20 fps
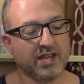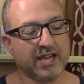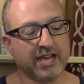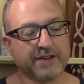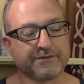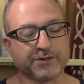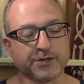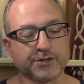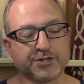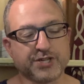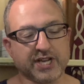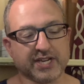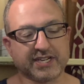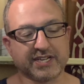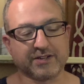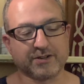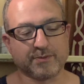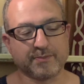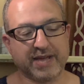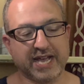After
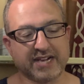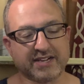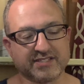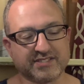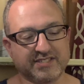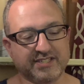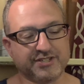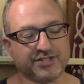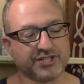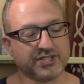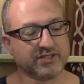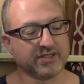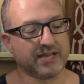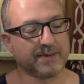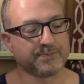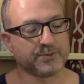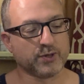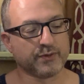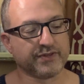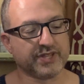checking her magazine, she
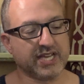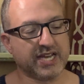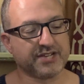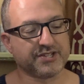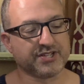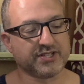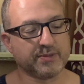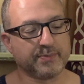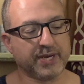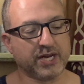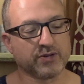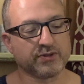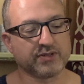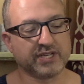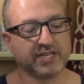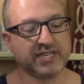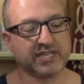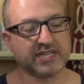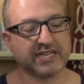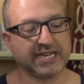leapt over the edge of the
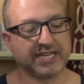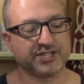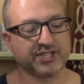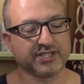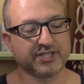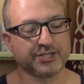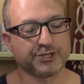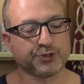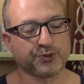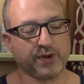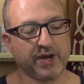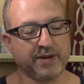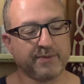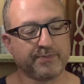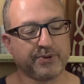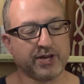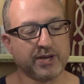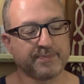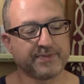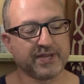balcony, catching the
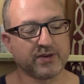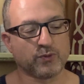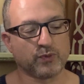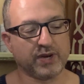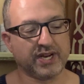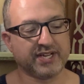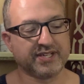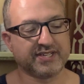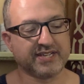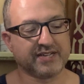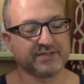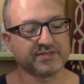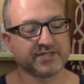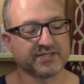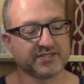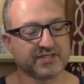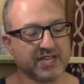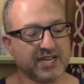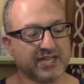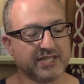drain pipe that ran down the
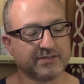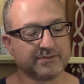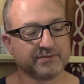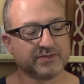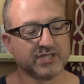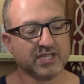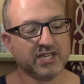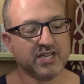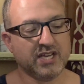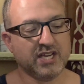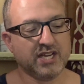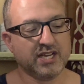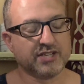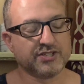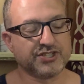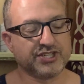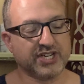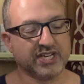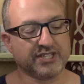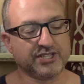side.
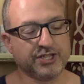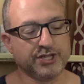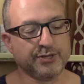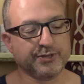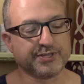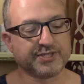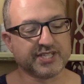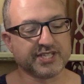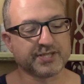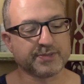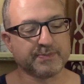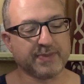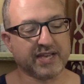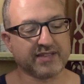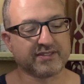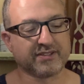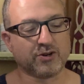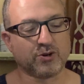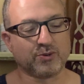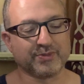She had used this
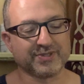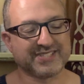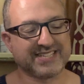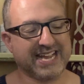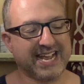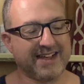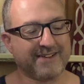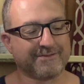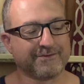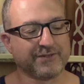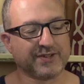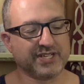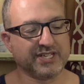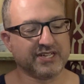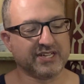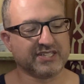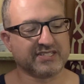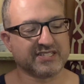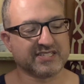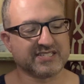method almost every
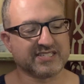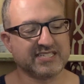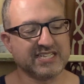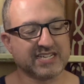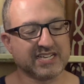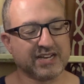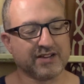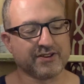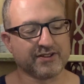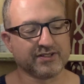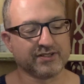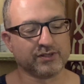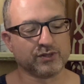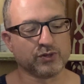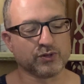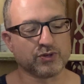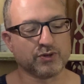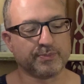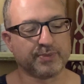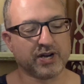night to sneak out of the
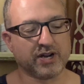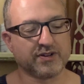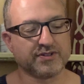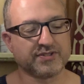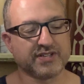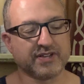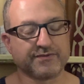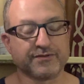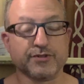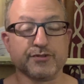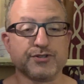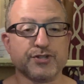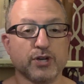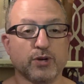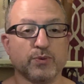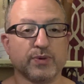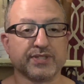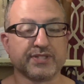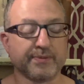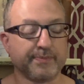local bars after
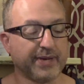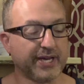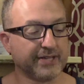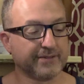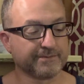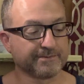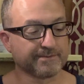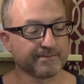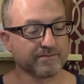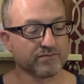Joe went to bed.